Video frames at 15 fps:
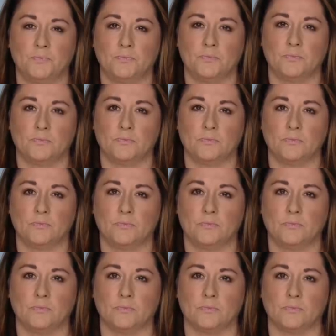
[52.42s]

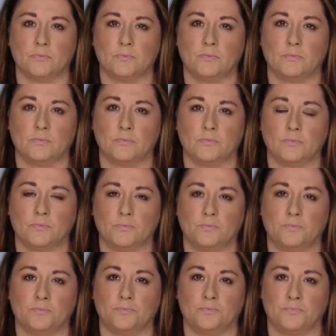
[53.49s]

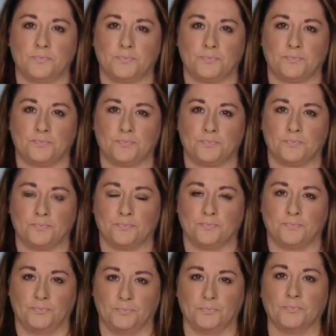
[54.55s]

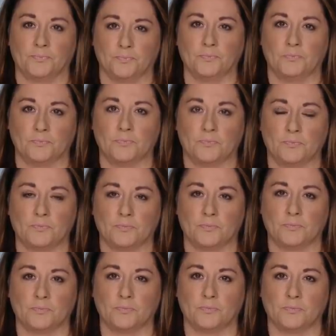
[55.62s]

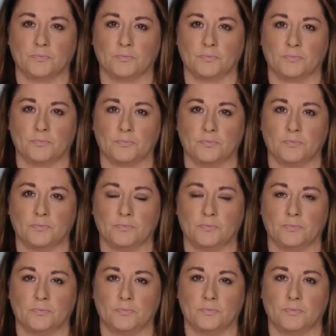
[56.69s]

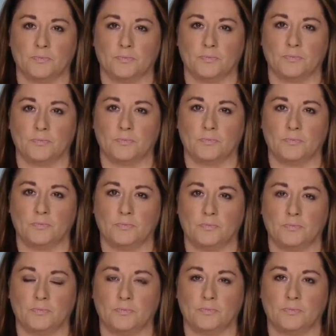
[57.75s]

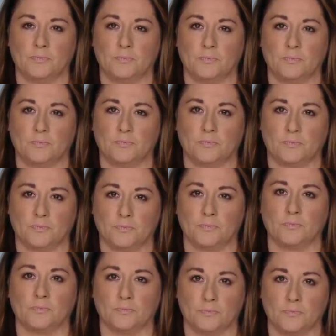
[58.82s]

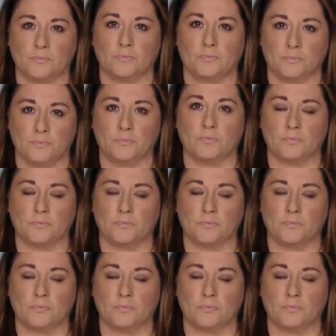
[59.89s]
This person isn't speaking.